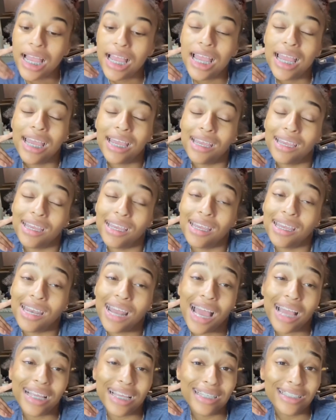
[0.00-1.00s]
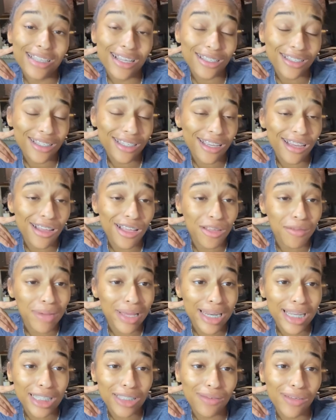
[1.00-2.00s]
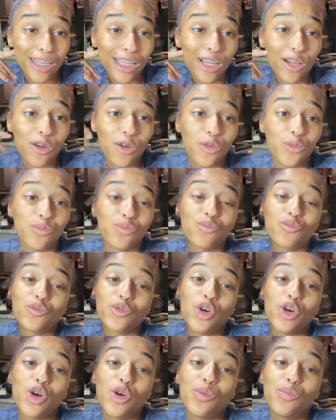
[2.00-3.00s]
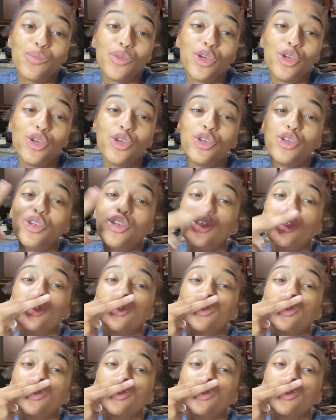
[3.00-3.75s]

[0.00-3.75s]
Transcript: And I guess I'll see y'all in my next video. Peace.